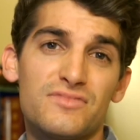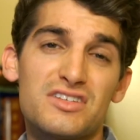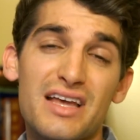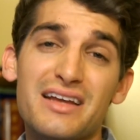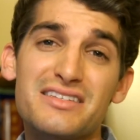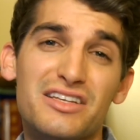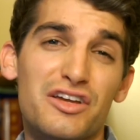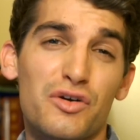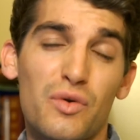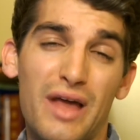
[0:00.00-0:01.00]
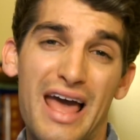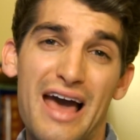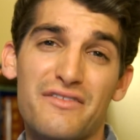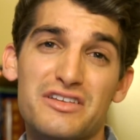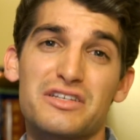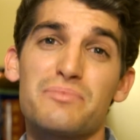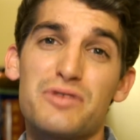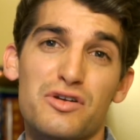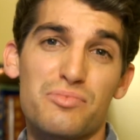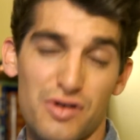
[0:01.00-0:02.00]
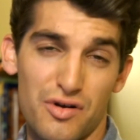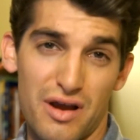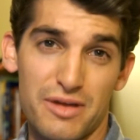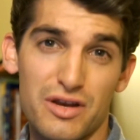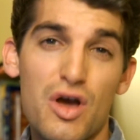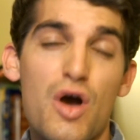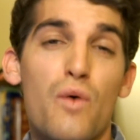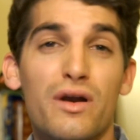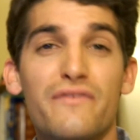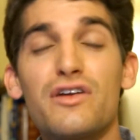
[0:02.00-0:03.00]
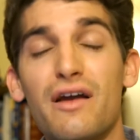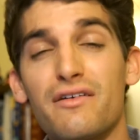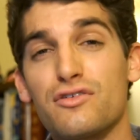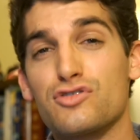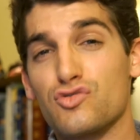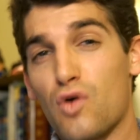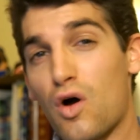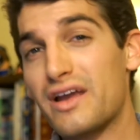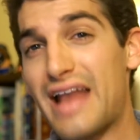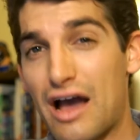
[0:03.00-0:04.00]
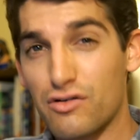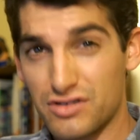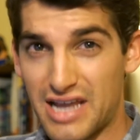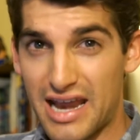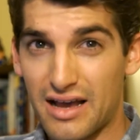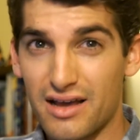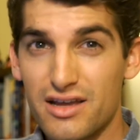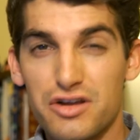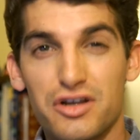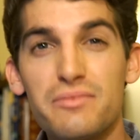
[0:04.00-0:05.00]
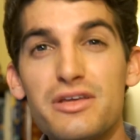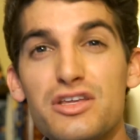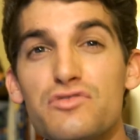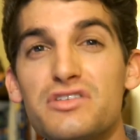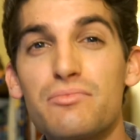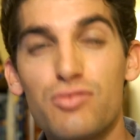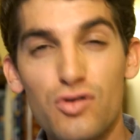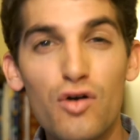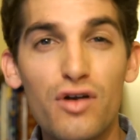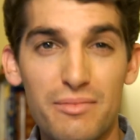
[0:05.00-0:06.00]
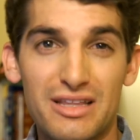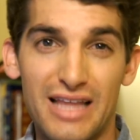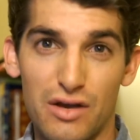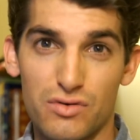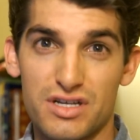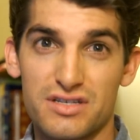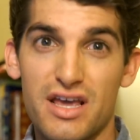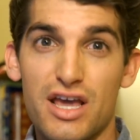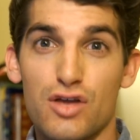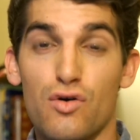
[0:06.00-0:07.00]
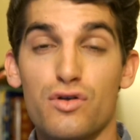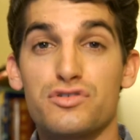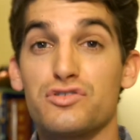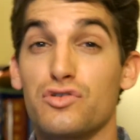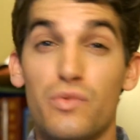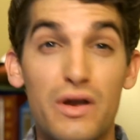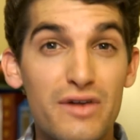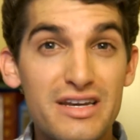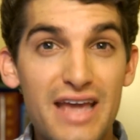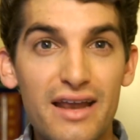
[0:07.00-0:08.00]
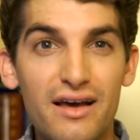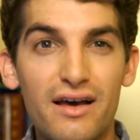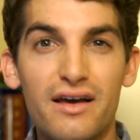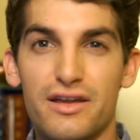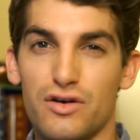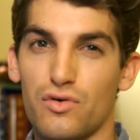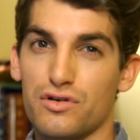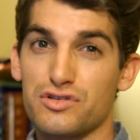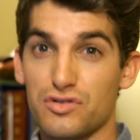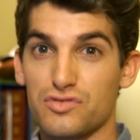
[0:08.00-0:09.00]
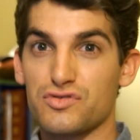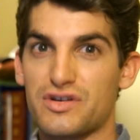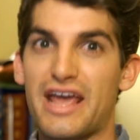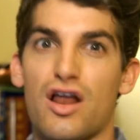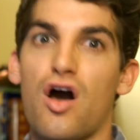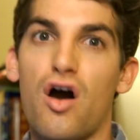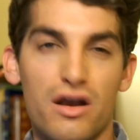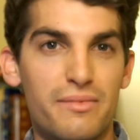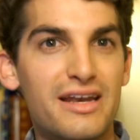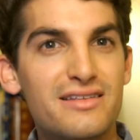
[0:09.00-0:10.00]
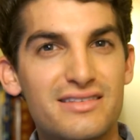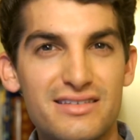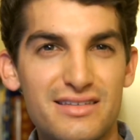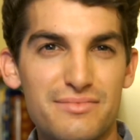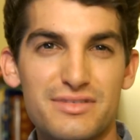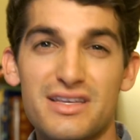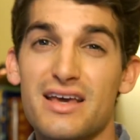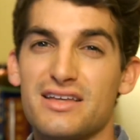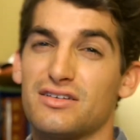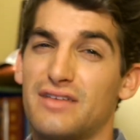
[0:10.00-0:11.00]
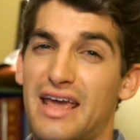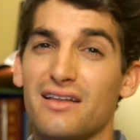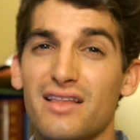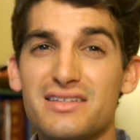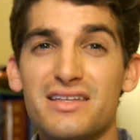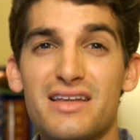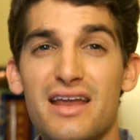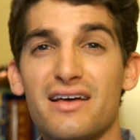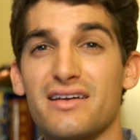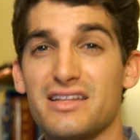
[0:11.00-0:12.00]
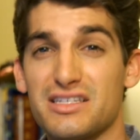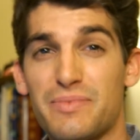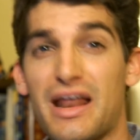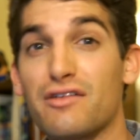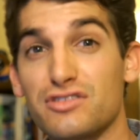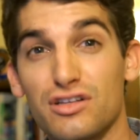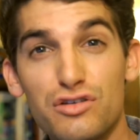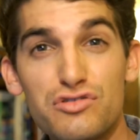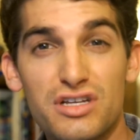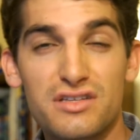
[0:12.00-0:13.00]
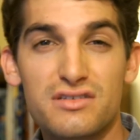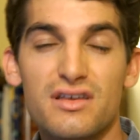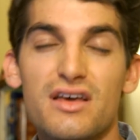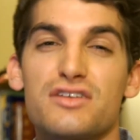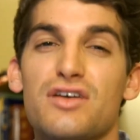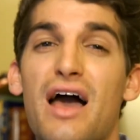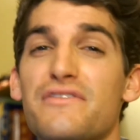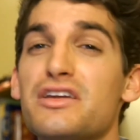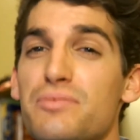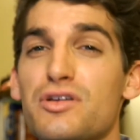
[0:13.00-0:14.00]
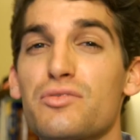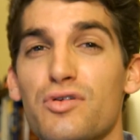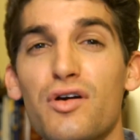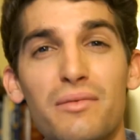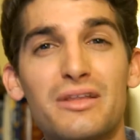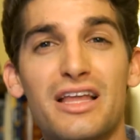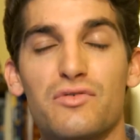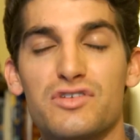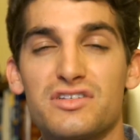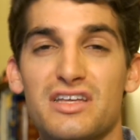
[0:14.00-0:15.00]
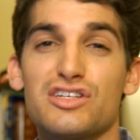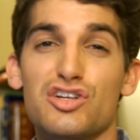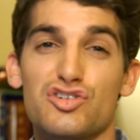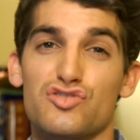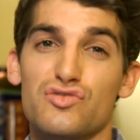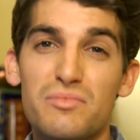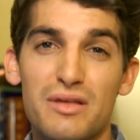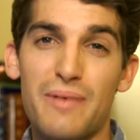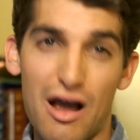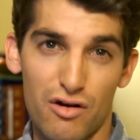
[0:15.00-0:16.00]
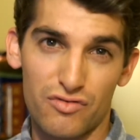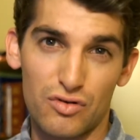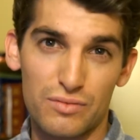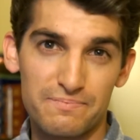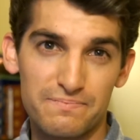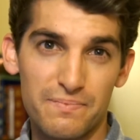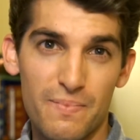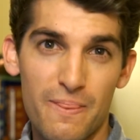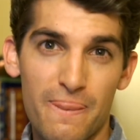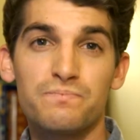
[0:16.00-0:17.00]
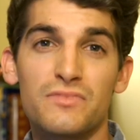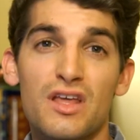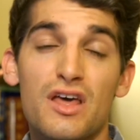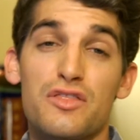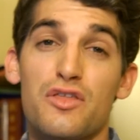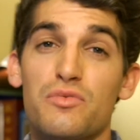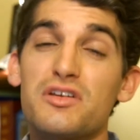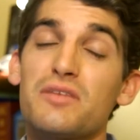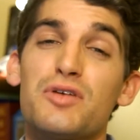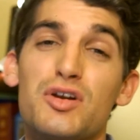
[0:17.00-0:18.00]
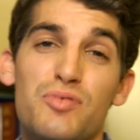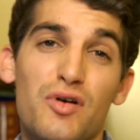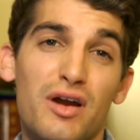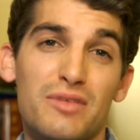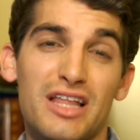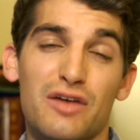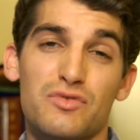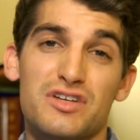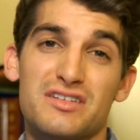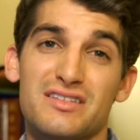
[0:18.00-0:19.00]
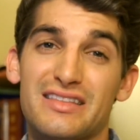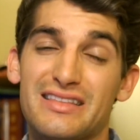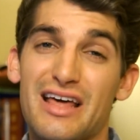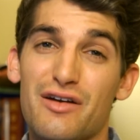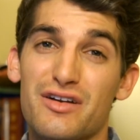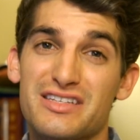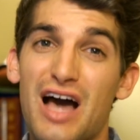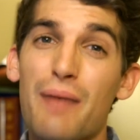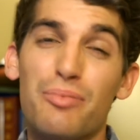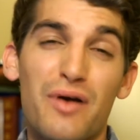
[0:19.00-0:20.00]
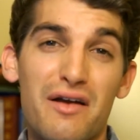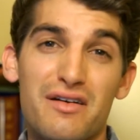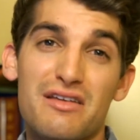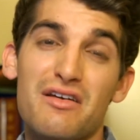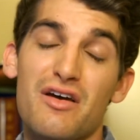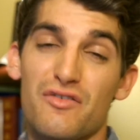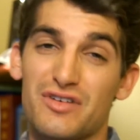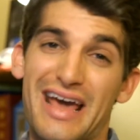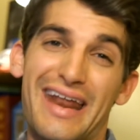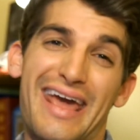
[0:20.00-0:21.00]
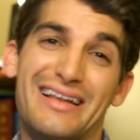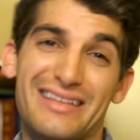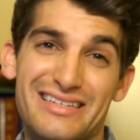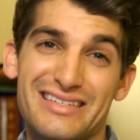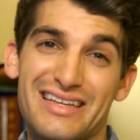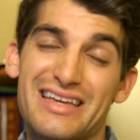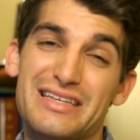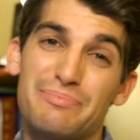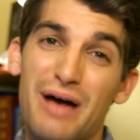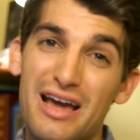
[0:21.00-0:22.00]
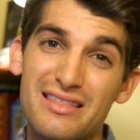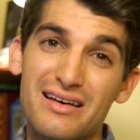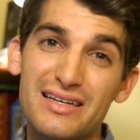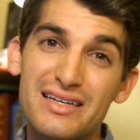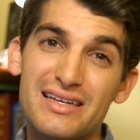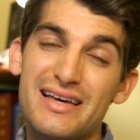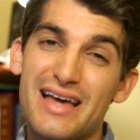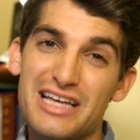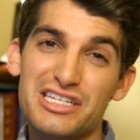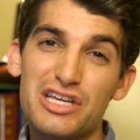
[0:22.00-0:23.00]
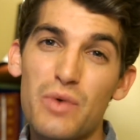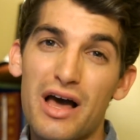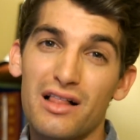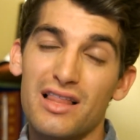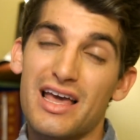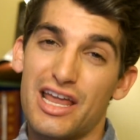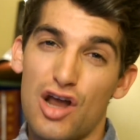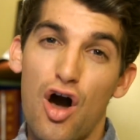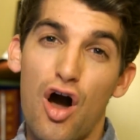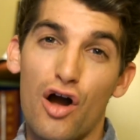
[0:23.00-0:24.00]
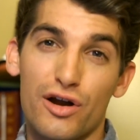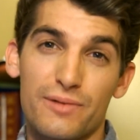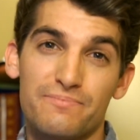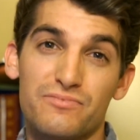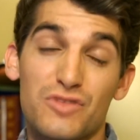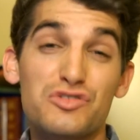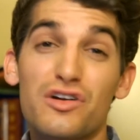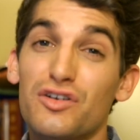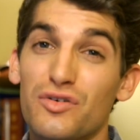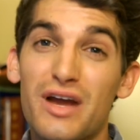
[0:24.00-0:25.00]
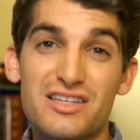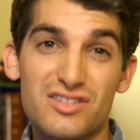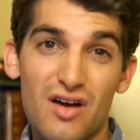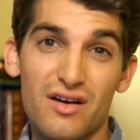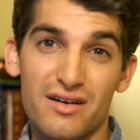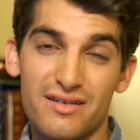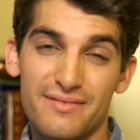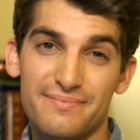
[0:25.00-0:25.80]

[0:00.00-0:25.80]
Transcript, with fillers: The second skill you're going to have is computer programming. Whenever you're, you're drawing out data, you're going to be using programming languages in order to query data, in order to create automated systems to analyze the data and spit out solutions. So having computer programming languages is extremely powerful. The three computer programming languages that are in top priority for data analysts is Python, SQL, and R. Those are a great start.